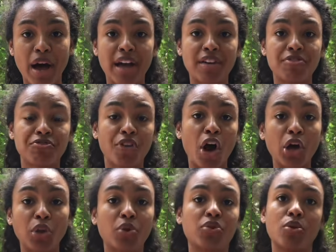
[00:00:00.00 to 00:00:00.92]
I
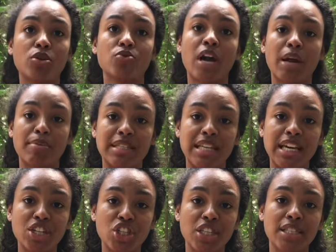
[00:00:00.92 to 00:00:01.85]
followed those
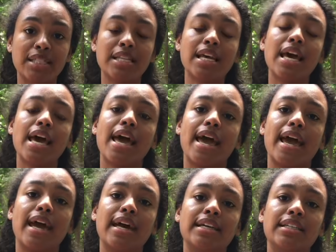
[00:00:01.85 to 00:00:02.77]
recommendations,
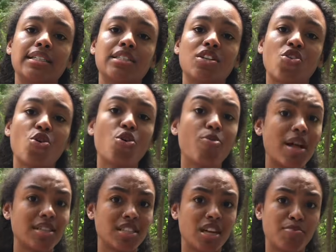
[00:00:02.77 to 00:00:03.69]
and the hoop
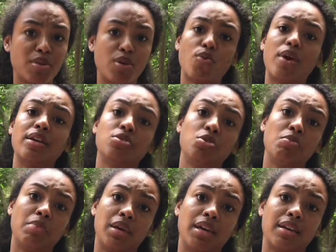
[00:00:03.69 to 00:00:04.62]
ended up being way too
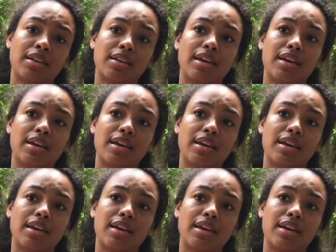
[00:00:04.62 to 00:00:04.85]
big.